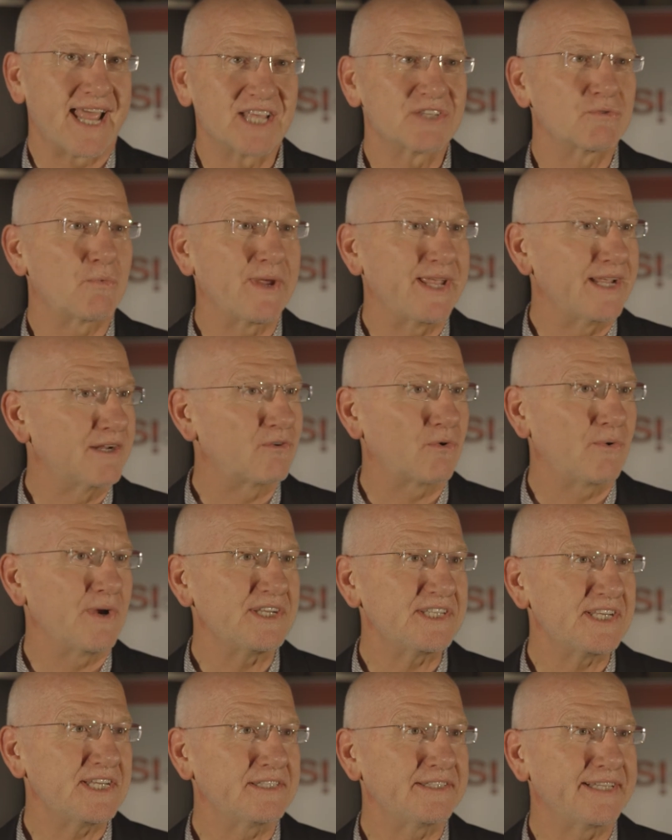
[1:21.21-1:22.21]
as we
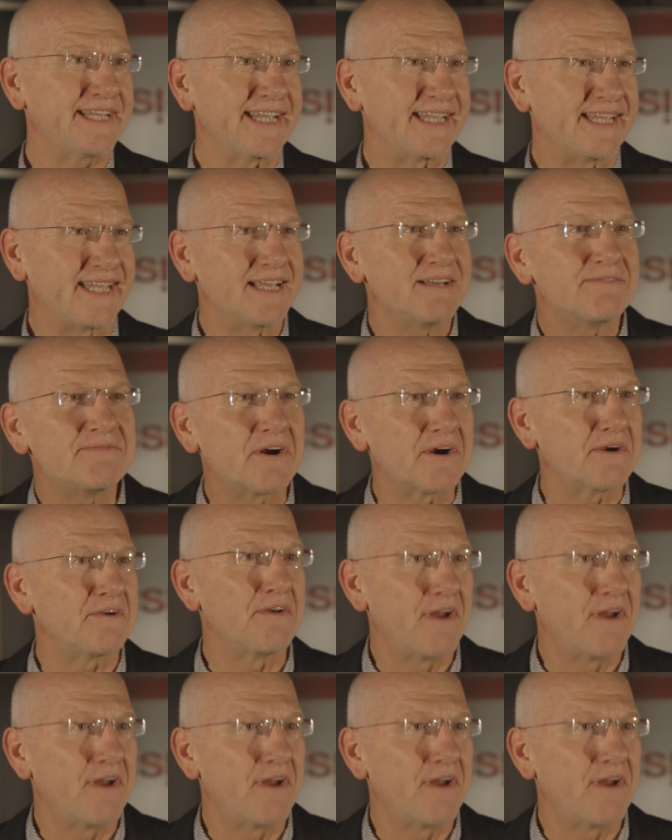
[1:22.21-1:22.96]
increasingly give our